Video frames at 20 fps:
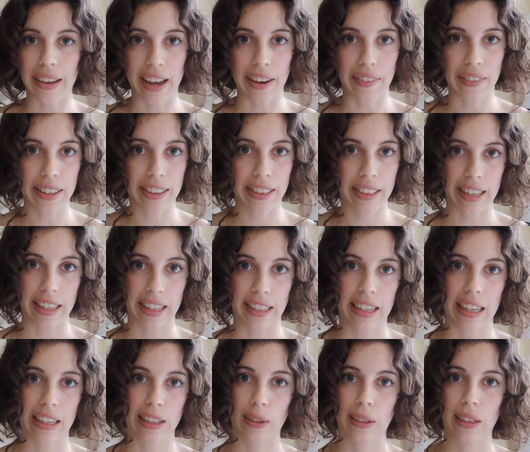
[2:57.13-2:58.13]
everything
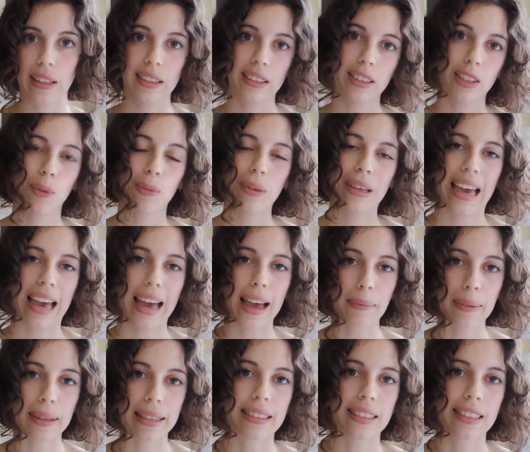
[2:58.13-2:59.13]
that you need to be
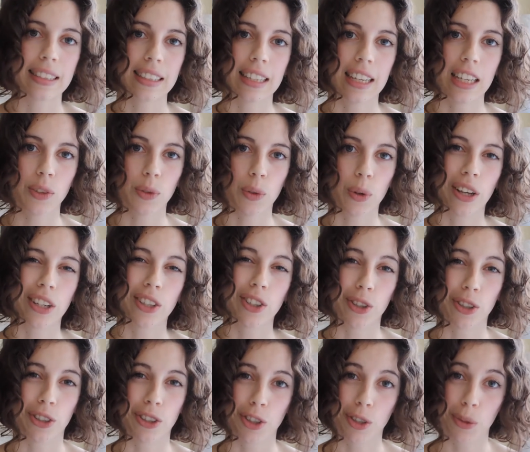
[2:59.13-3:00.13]
happy and successful at
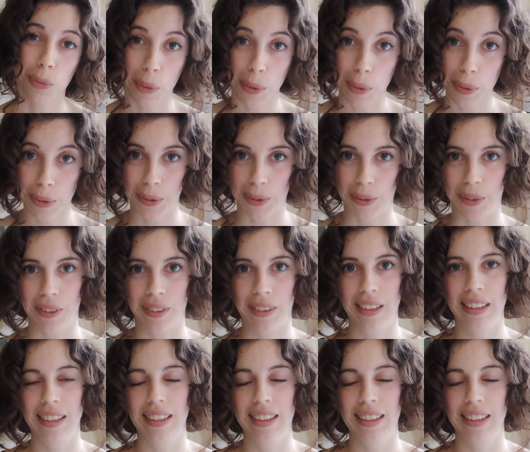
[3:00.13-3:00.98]
your disposal.